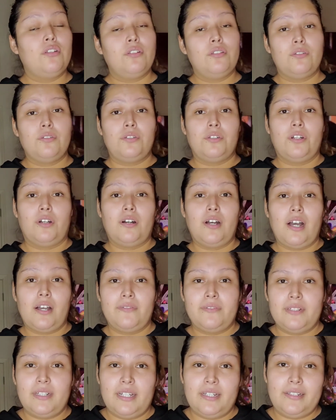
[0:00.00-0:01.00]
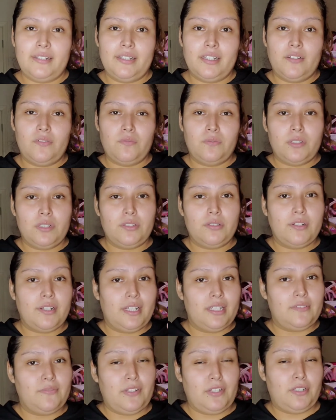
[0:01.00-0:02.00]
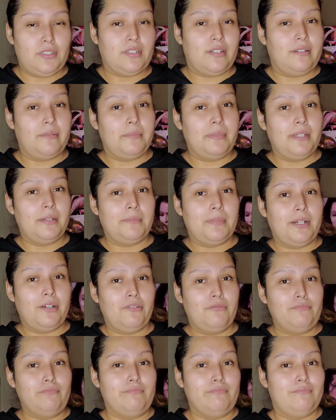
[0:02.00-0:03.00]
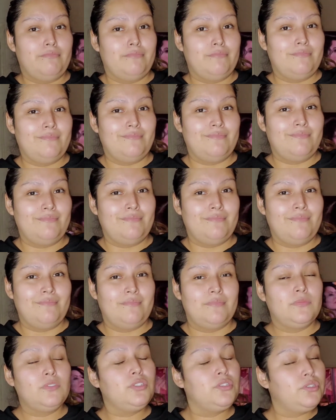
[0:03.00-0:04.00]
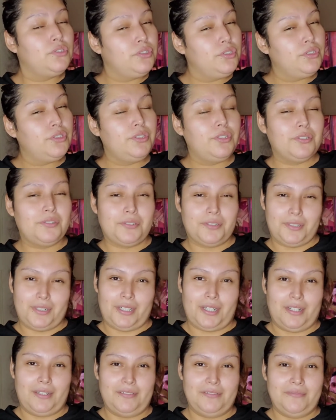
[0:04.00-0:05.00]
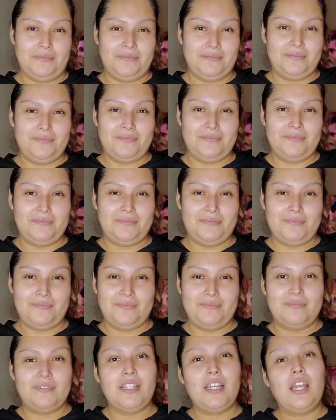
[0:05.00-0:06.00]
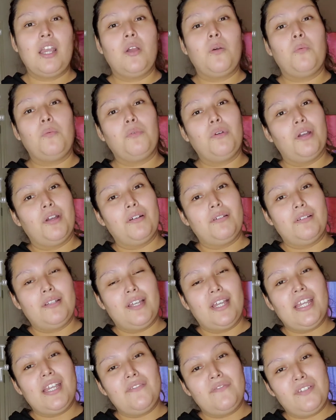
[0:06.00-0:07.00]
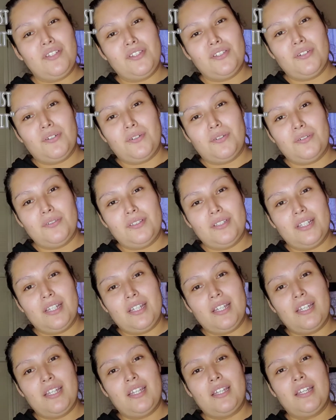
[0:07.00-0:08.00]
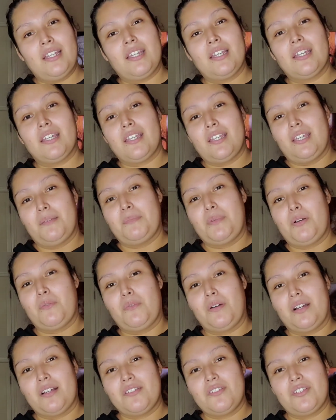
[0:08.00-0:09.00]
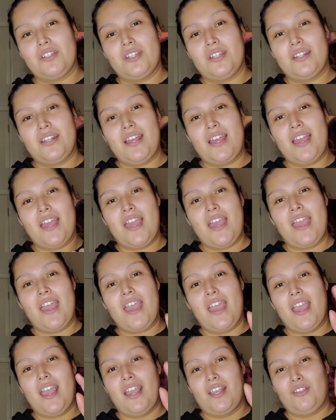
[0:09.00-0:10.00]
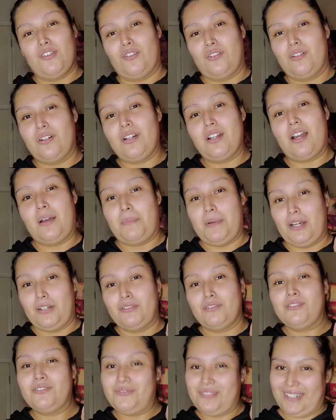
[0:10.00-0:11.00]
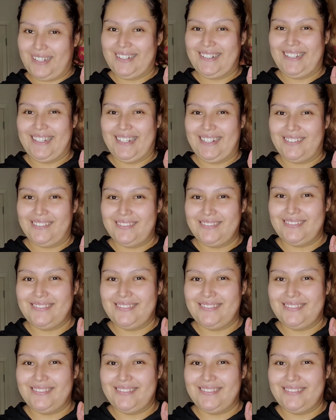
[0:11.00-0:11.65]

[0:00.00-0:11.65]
Do y'all have an idea of what today's video is going to be about? Do you or not? Well, if you don't, keep on watching and you're about to find out.